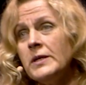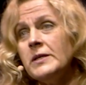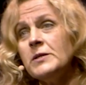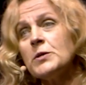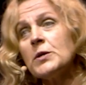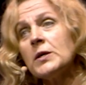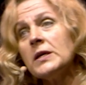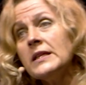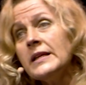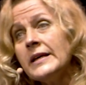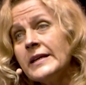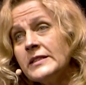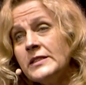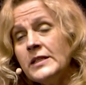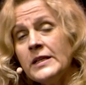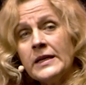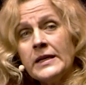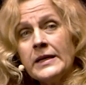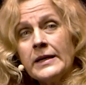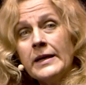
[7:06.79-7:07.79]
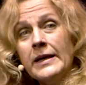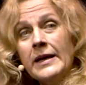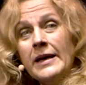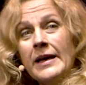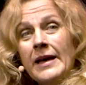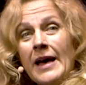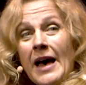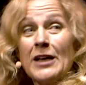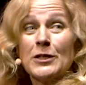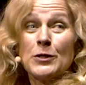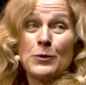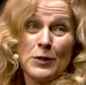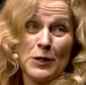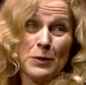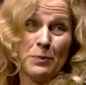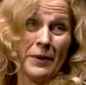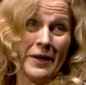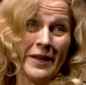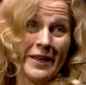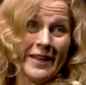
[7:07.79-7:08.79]
He is collecting, as we
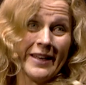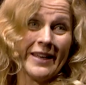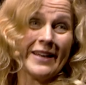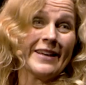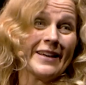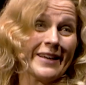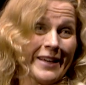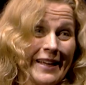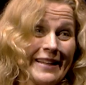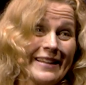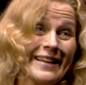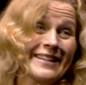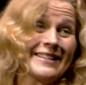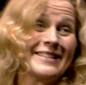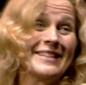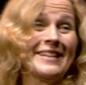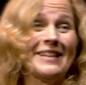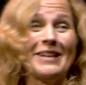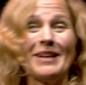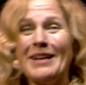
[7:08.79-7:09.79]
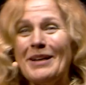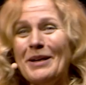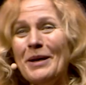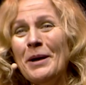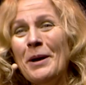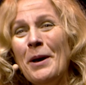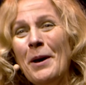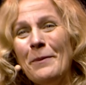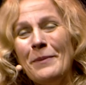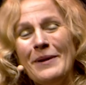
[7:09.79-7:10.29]
speak, uh, collecting uh,